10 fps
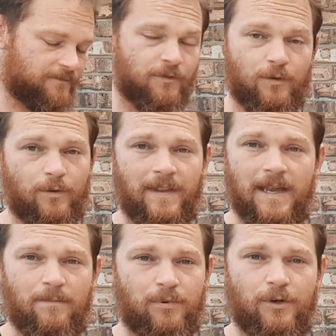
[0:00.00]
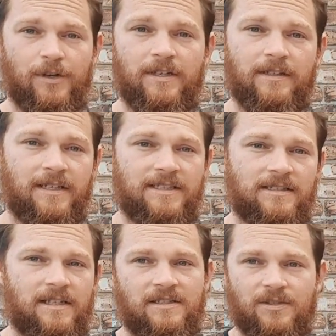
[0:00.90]
all their brood
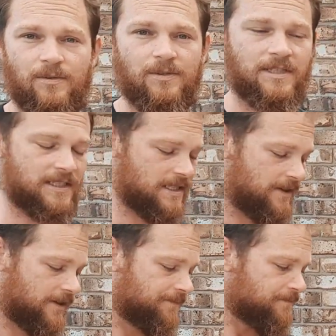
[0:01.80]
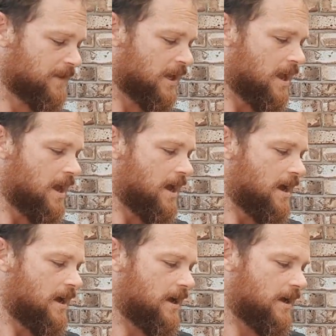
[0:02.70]
and stores, etc.
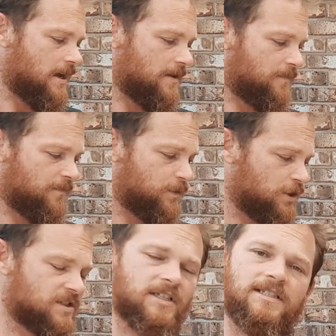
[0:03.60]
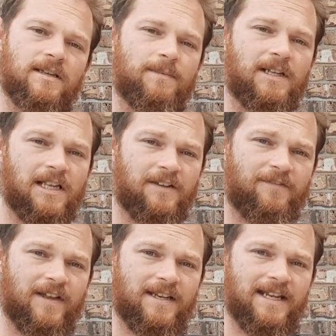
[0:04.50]
Using something like
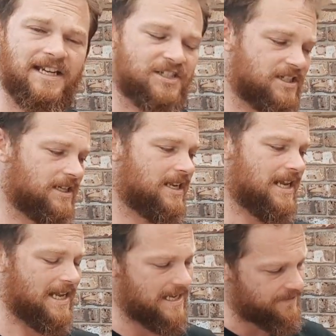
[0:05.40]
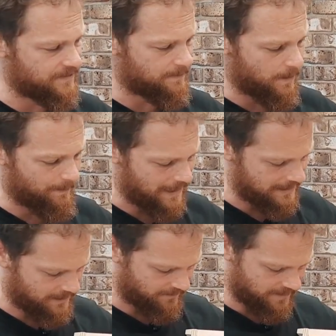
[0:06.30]
foundation, it gives them a base of